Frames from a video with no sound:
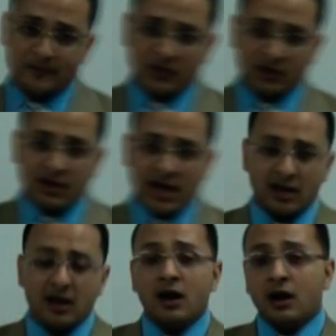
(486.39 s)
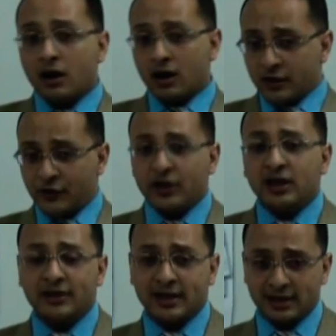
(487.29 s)
Okay, I
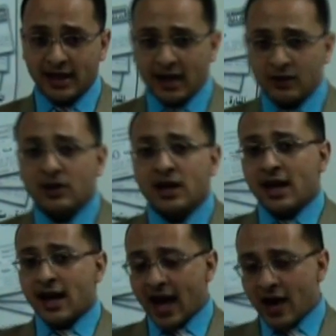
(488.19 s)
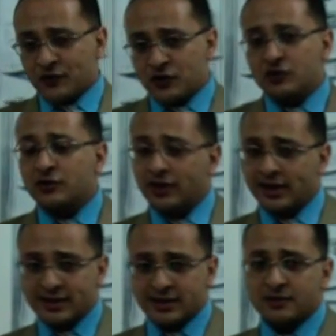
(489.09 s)
think that now after
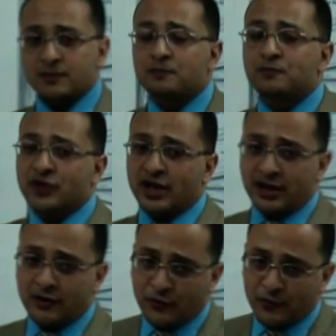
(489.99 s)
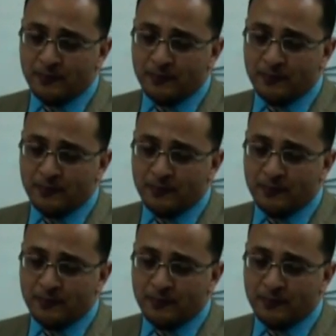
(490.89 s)
this brief